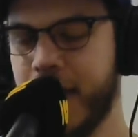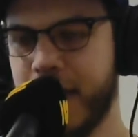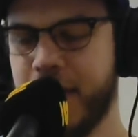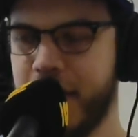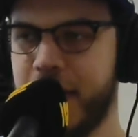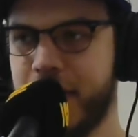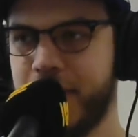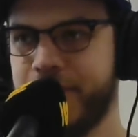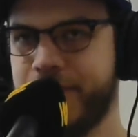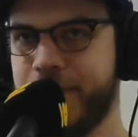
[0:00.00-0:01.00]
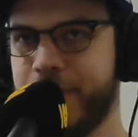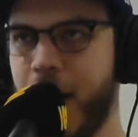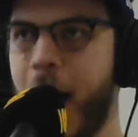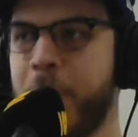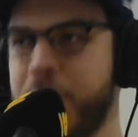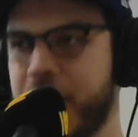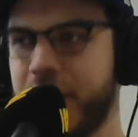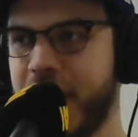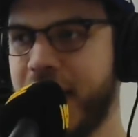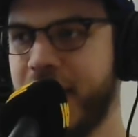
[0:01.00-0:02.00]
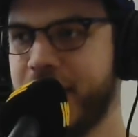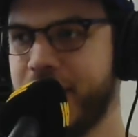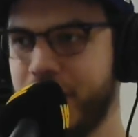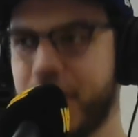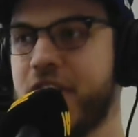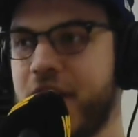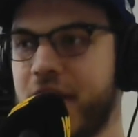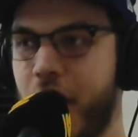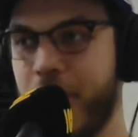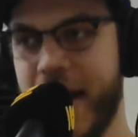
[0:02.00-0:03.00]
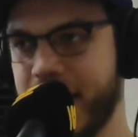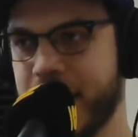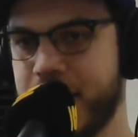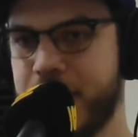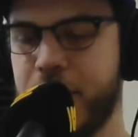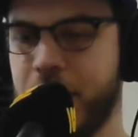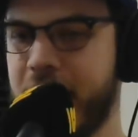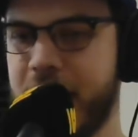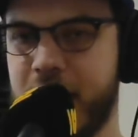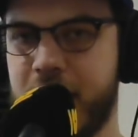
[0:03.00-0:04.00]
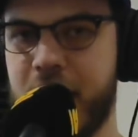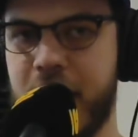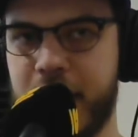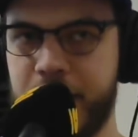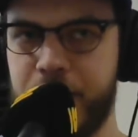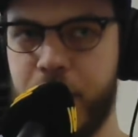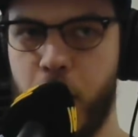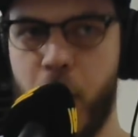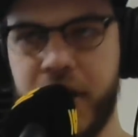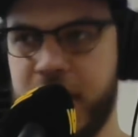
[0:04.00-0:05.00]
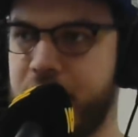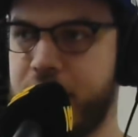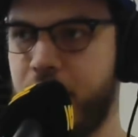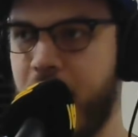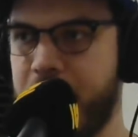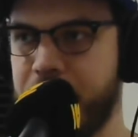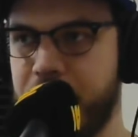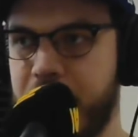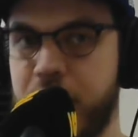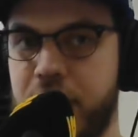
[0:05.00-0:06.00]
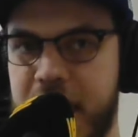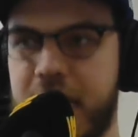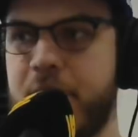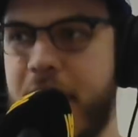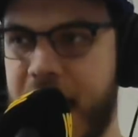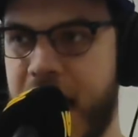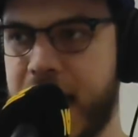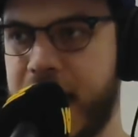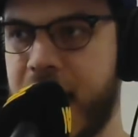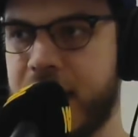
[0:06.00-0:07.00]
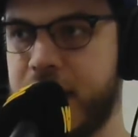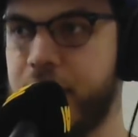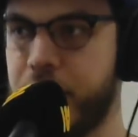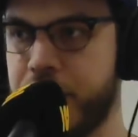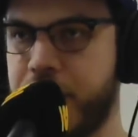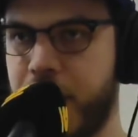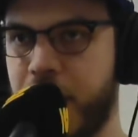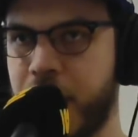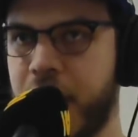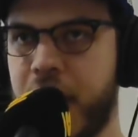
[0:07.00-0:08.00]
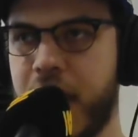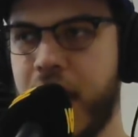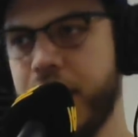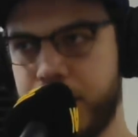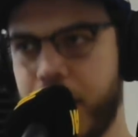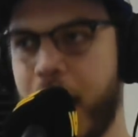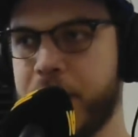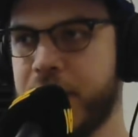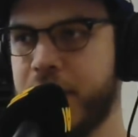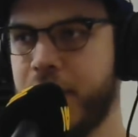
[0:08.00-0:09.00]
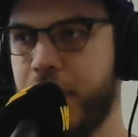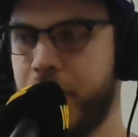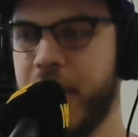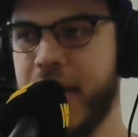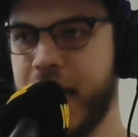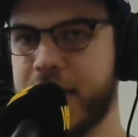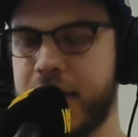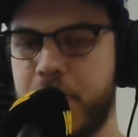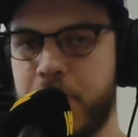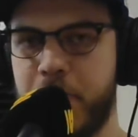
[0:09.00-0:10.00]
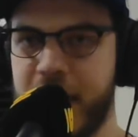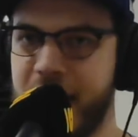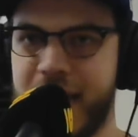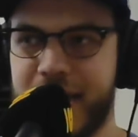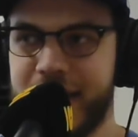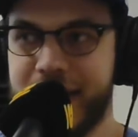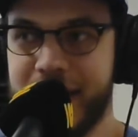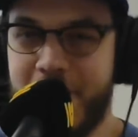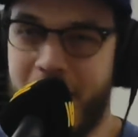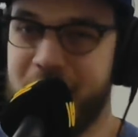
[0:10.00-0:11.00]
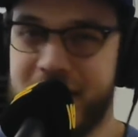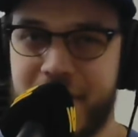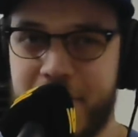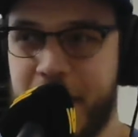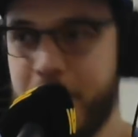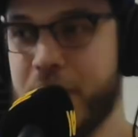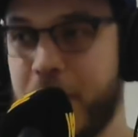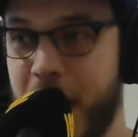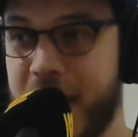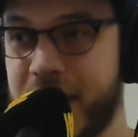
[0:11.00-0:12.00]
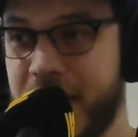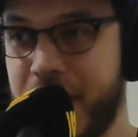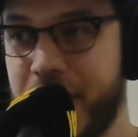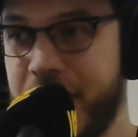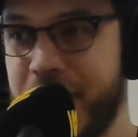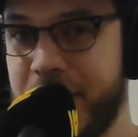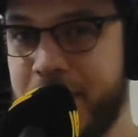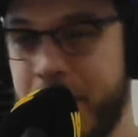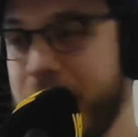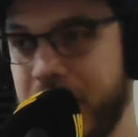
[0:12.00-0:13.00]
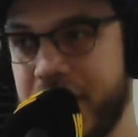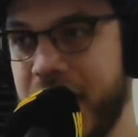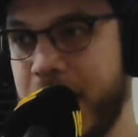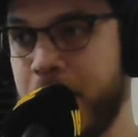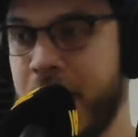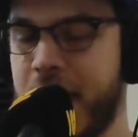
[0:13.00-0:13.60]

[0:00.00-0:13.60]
It optically looks horrendous too. Like, the one division rival that you need to make hay against for sure, and you dropped 3 against them. But, like, the Marlins have been a surprisingly good pitching team.